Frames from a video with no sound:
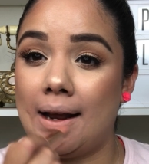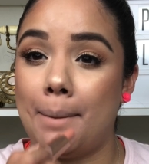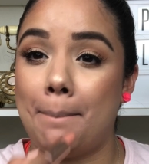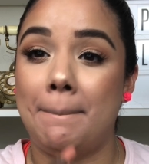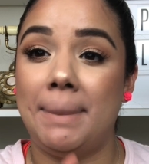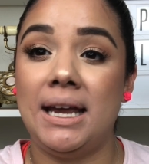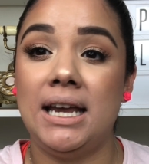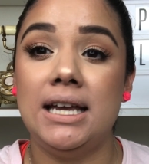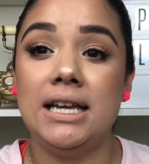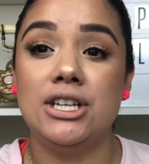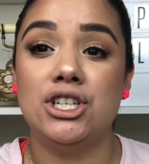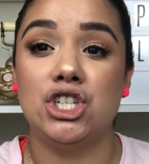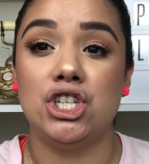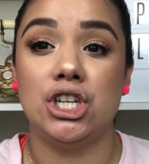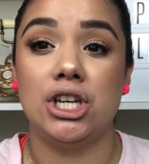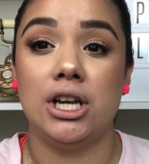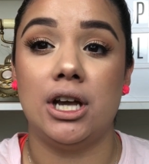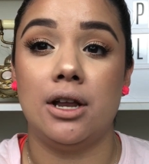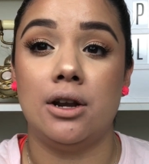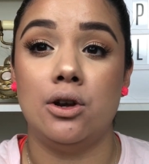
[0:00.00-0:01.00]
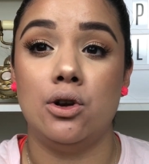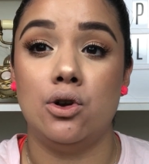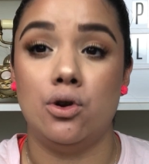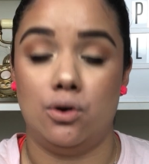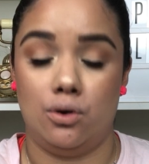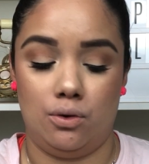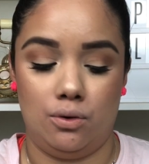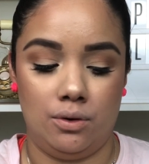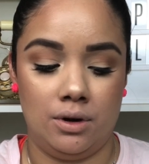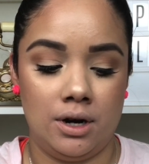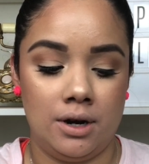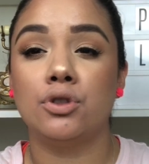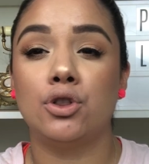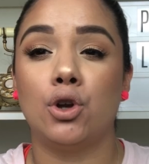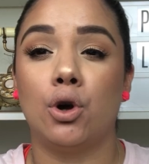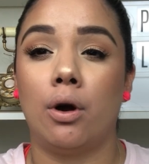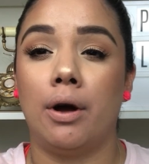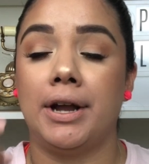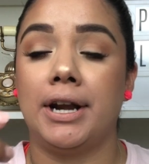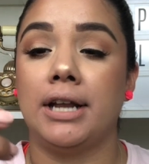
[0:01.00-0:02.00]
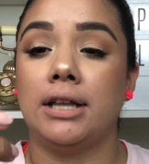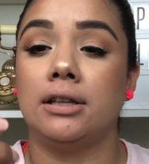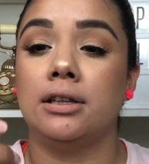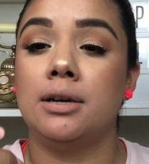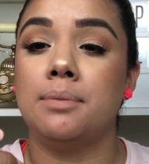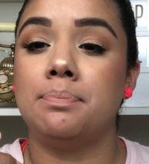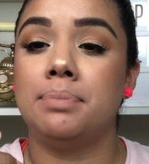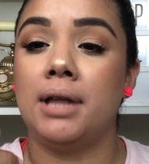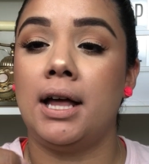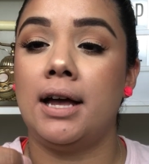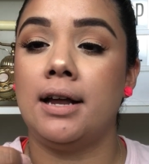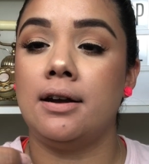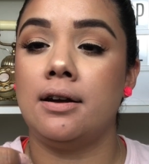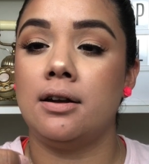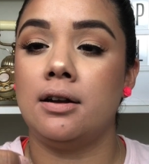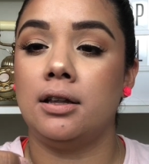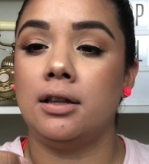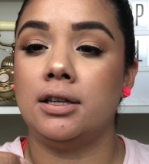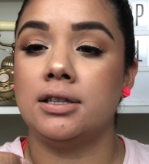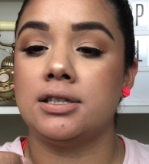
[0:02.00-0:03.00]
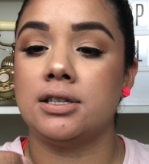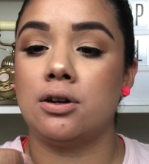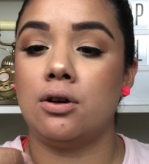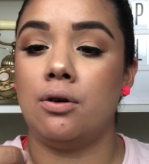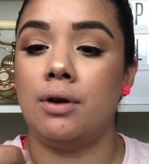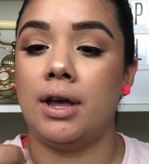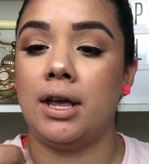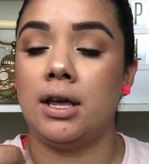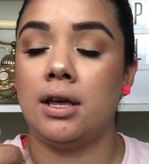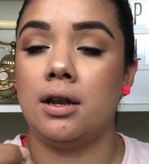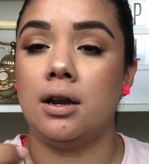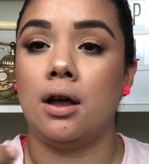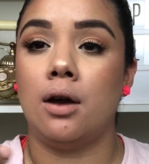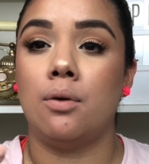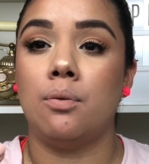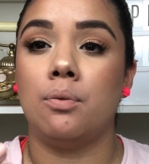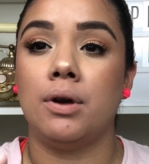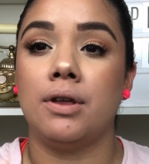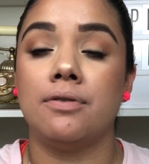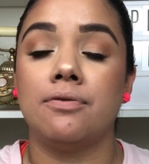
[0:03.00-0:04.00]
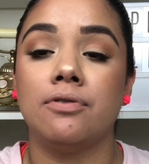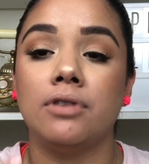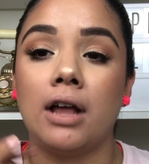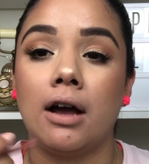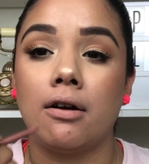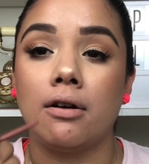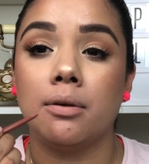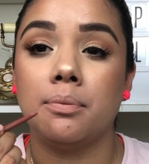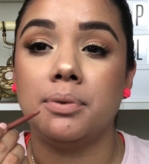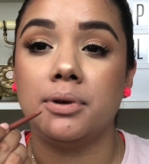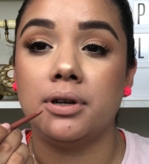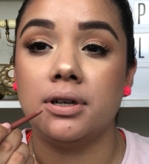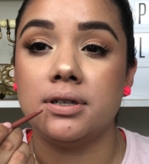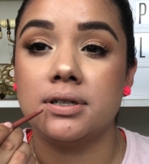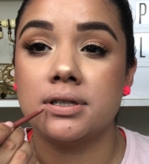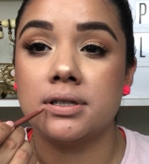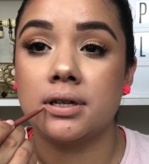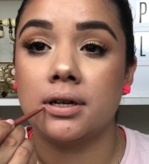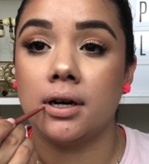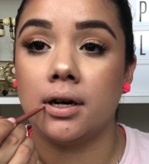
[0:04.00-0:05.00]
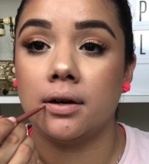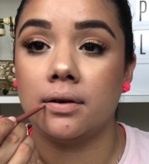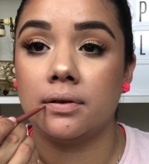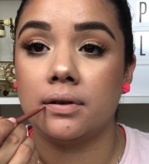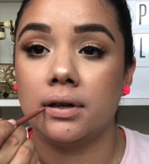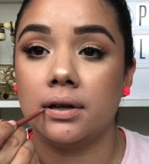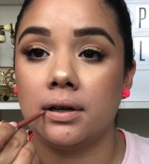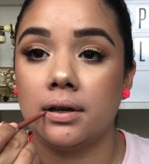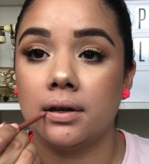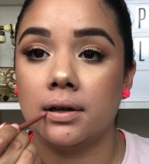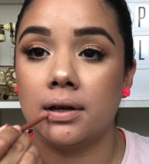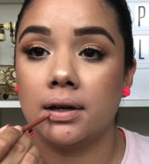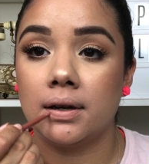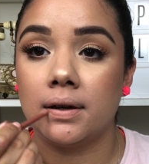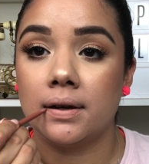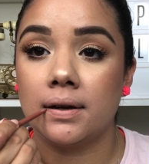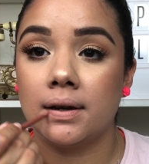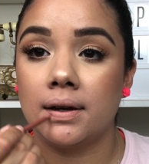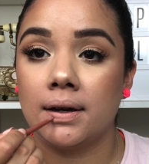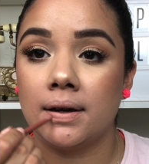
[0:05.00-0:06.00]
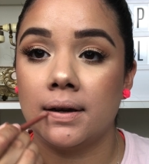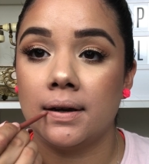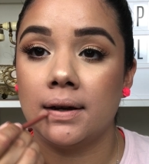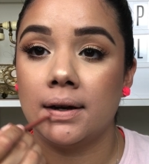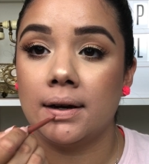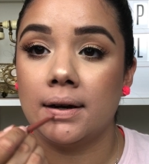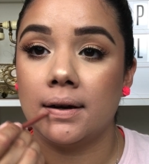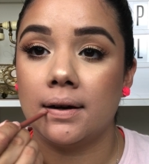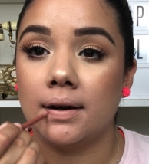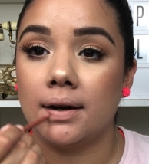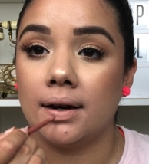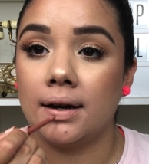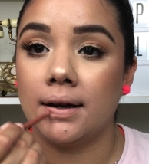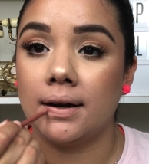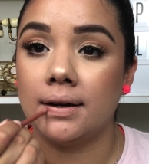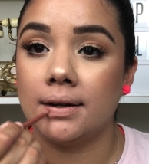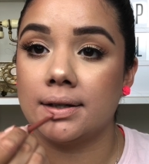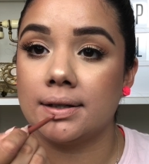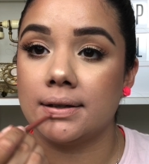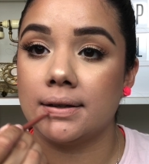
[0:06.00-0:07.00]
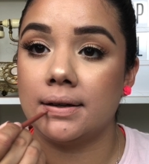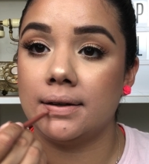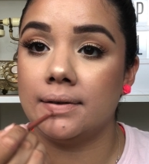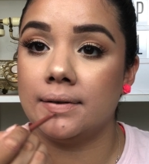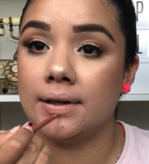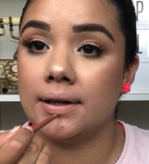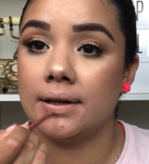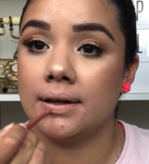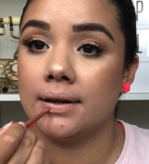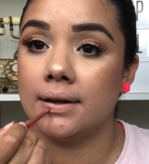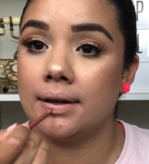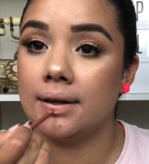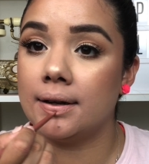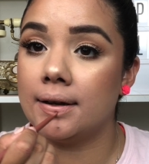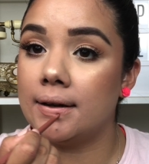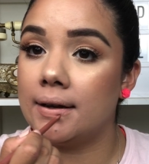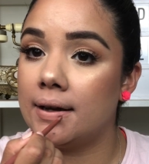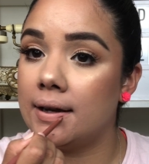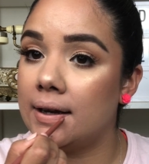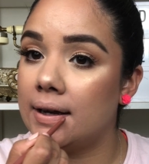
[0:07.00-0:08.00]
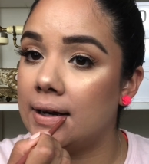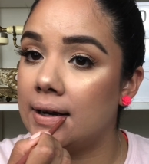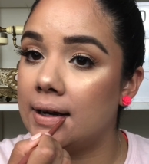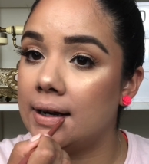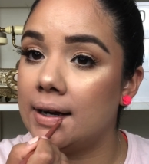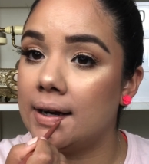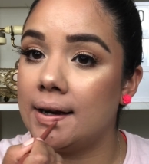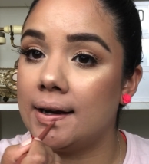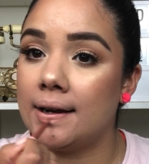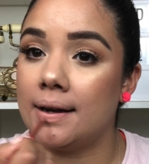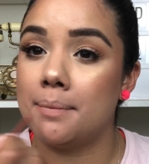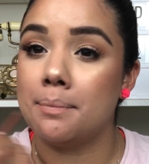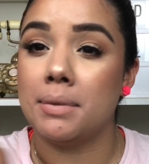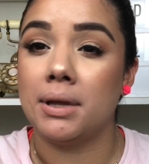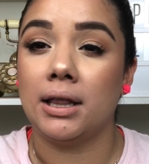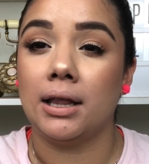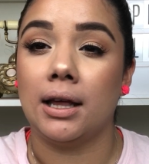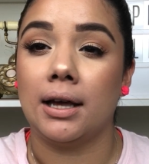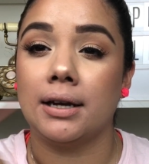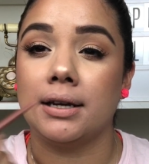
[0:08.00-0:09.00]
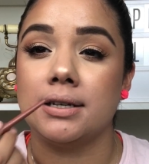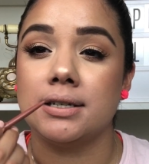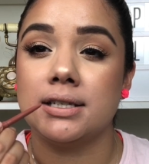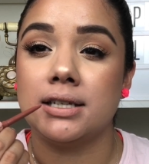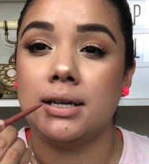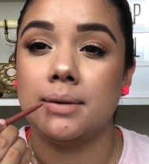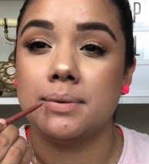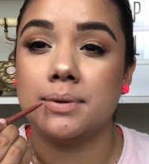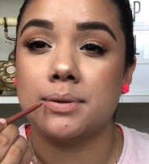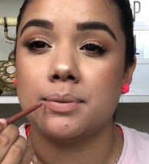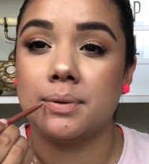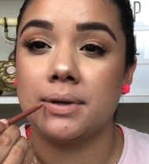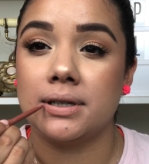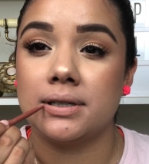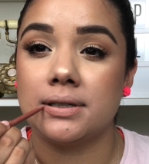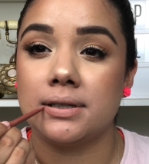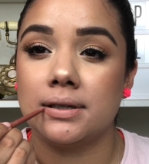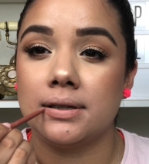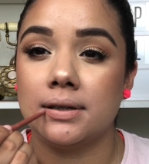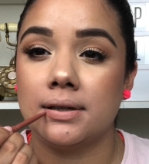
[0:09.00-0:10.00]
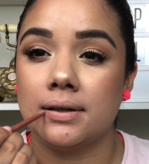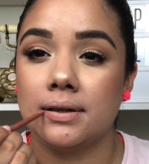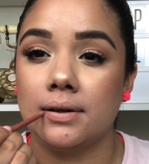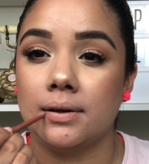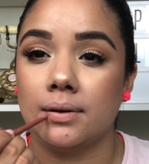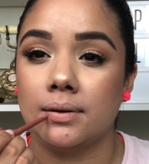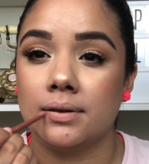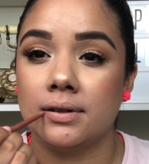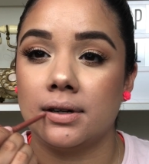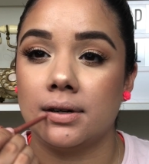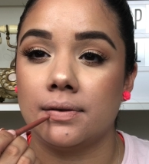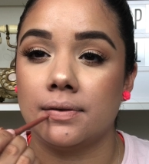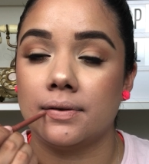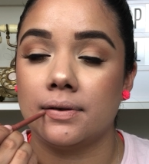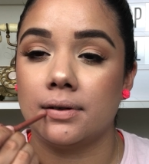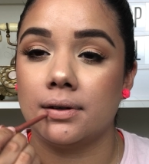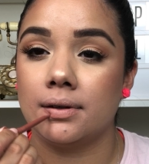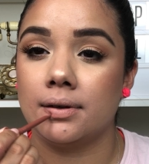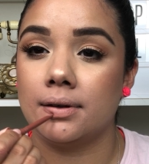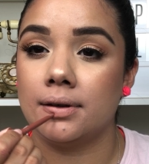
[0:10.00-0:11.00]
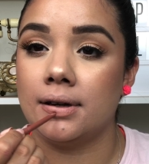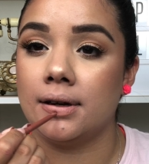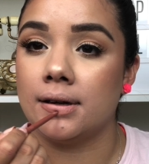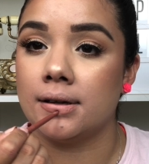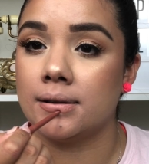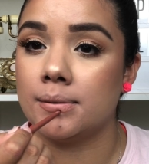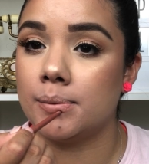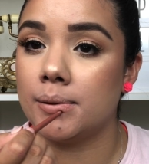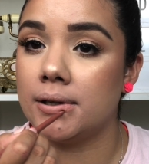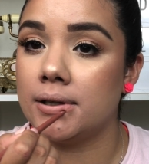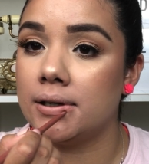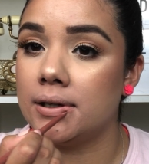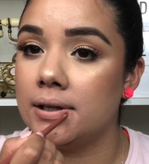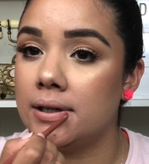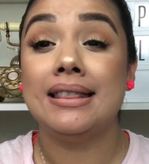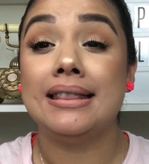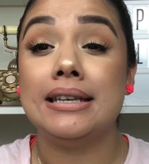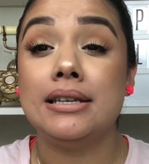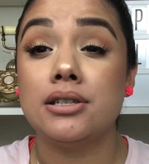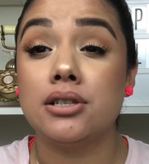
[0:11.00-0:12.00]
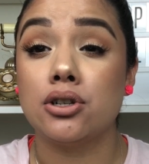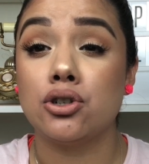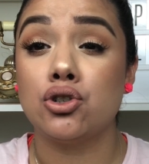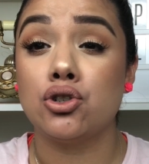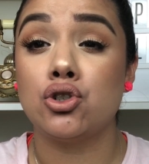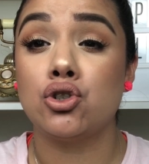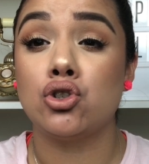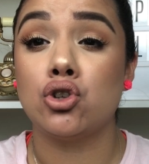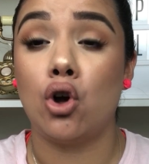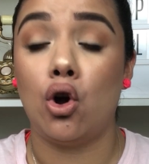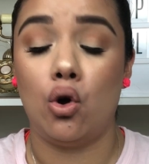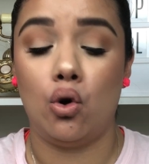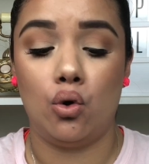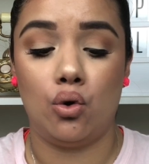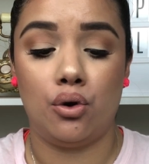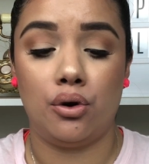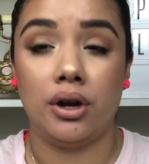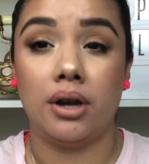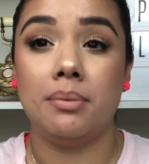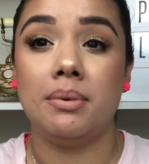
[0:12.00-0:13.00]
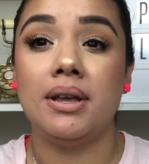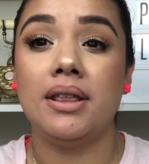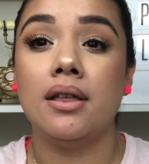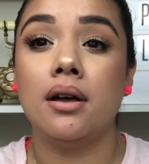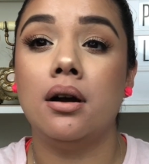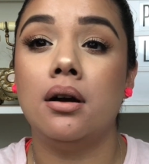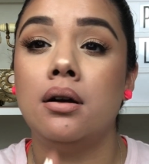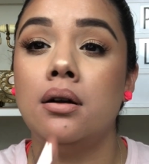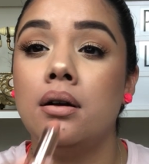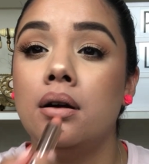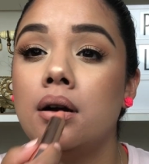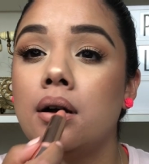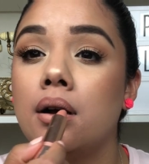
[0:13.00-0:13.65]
peachy nude. Throw on a lip liner. Let's go in with Flower Beauty's Toffee. Or honestly, even Milani's Keep It Spicy. No, tough. Yeah, spicy. These are so creamy though.